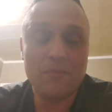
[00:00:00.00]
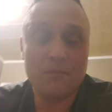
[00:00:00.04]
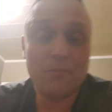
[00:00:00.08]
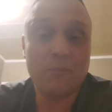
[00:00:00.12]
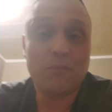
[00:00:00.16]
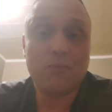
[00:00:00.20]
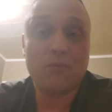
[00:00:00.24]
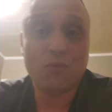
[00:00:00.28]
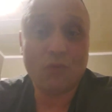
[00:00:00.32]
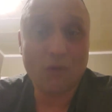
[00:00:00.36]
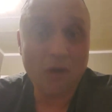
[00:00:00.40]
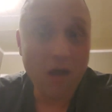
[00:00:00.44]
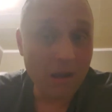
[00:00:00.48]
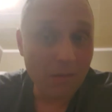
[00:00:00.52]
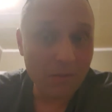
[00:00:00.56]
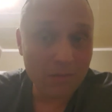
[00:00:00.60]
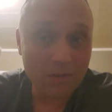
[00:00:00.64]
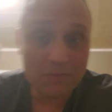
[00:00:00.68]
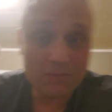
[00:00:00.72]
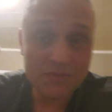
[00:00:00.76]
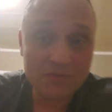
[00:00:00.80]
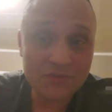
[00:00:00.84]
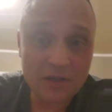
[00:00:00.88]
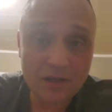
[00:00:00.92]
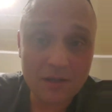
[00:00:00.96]

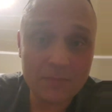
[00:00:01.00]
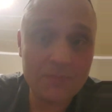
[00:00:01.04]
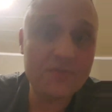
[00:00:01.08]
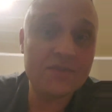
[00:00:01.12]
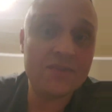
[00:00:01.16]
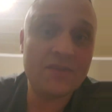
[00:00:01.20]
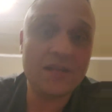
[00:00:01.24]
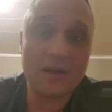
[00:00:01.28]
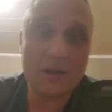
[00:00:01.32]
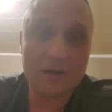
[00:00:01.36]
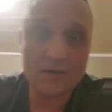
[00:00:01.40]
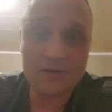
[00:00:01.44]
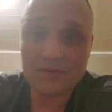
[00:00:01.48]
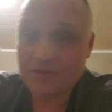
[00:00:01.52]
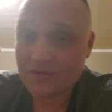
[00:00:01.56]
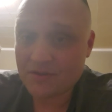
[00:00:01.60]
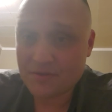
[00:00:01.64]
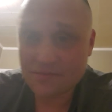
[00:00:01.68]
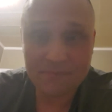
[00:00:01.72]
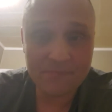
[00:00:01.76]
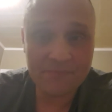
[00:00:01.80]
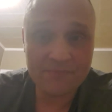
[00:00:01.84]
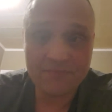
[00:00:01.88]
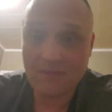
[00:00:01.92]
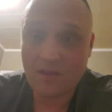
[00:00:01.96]
problems upstairs,
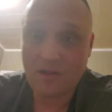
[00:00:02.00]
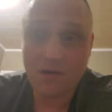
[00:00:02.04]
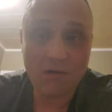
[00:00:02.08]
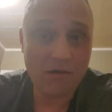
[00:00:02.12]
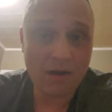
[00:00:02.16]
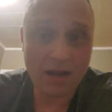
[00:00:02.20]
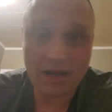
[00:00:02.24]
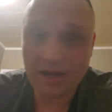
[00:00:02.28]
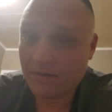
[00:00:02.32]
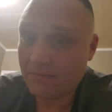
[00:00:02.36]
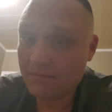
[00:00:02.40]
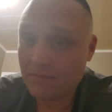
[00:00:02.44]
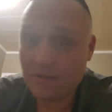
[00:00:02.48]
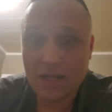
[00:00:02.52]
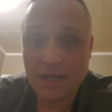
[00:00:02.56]
all right?